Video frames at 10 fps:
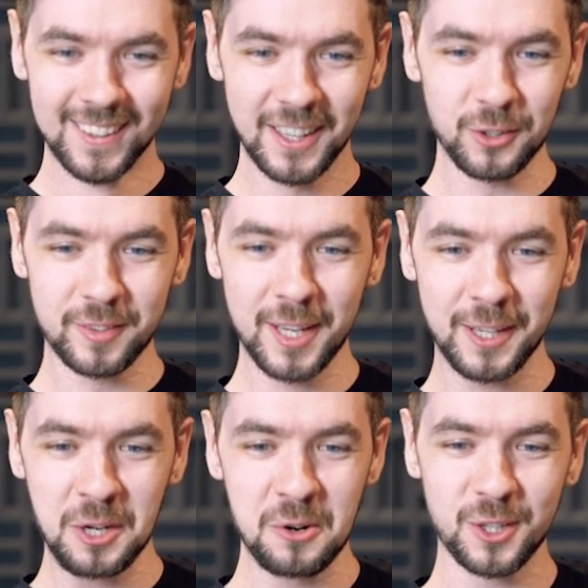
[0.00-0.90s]
I don't
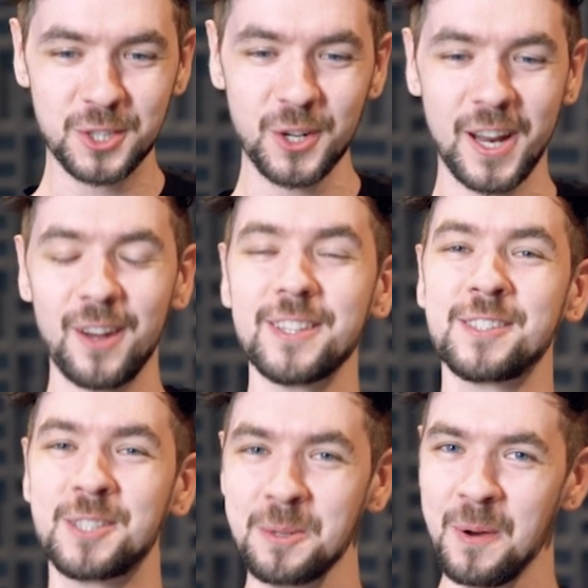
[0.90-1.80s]
think you understood how this
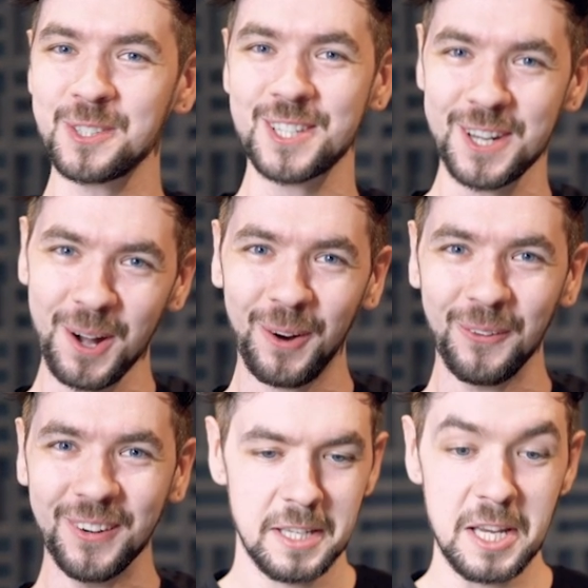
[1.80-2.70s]
is supposed to
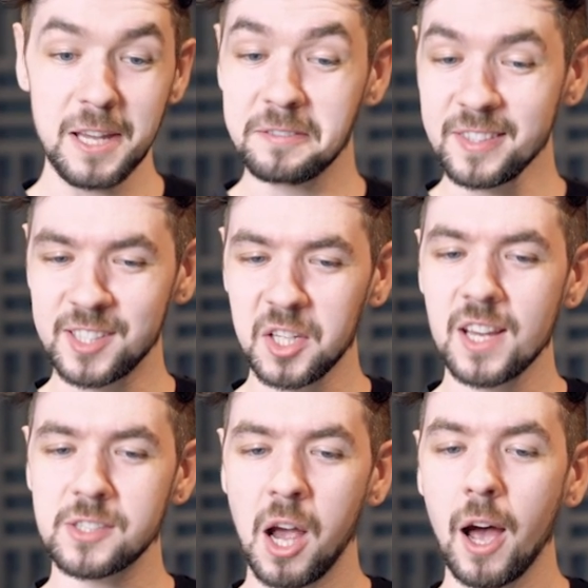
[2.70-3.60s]
go. Ethan
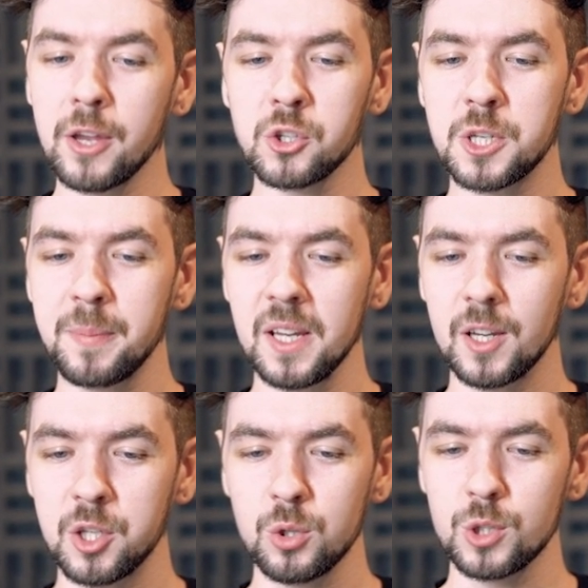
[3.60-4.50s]
says, I used to be a
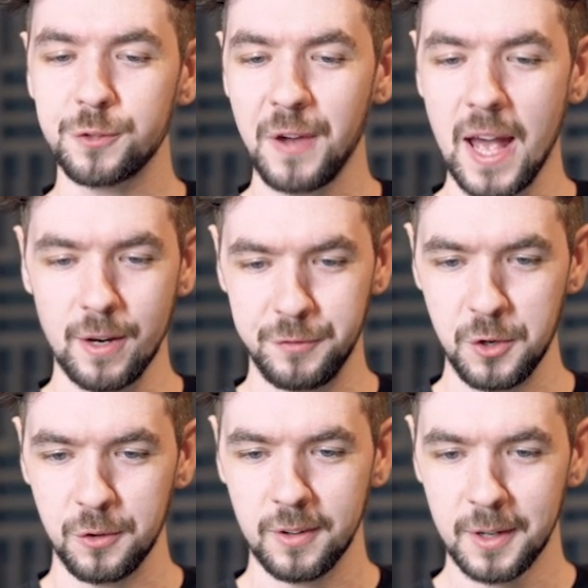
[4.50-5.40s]
huge fan of
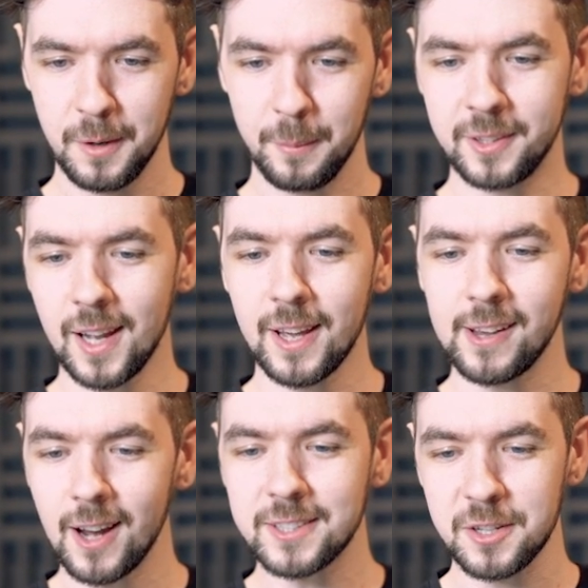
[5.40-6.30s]
you, but then I
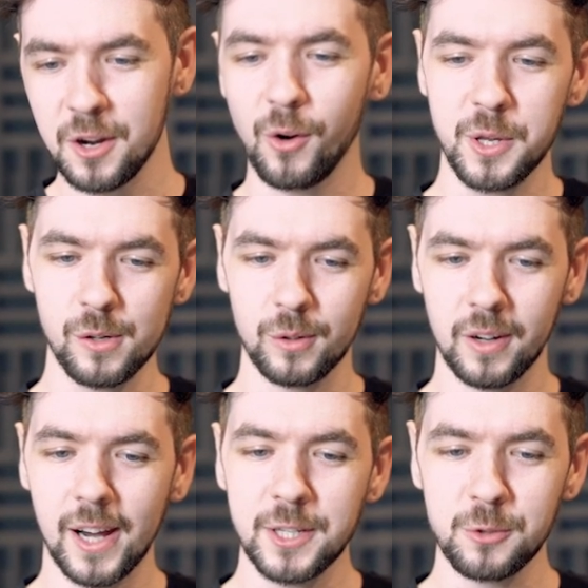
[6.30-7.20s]
got to know you,
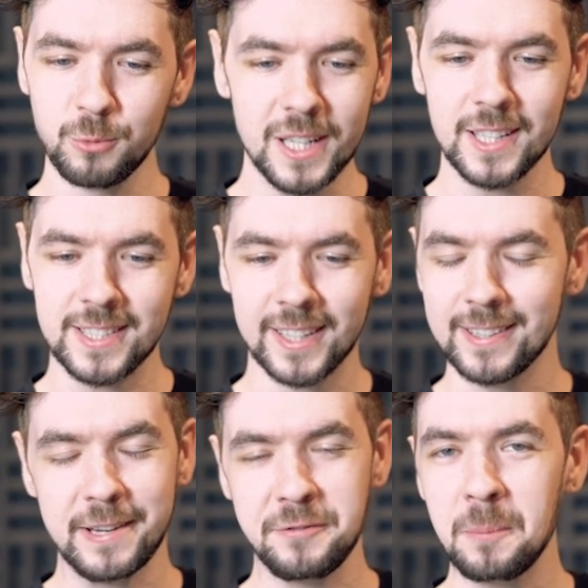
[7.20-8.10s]
and you really
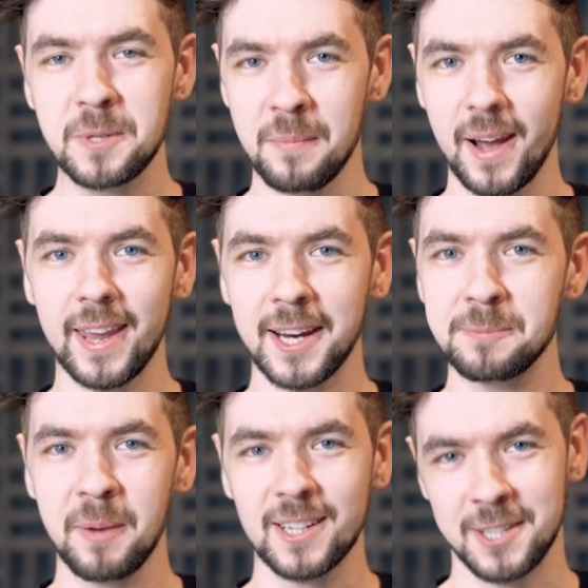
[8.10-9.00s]
didn't live up to my
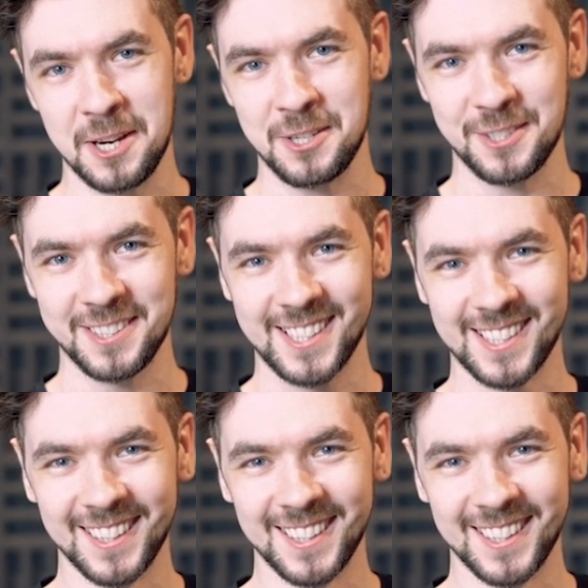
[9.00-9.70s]
expectations.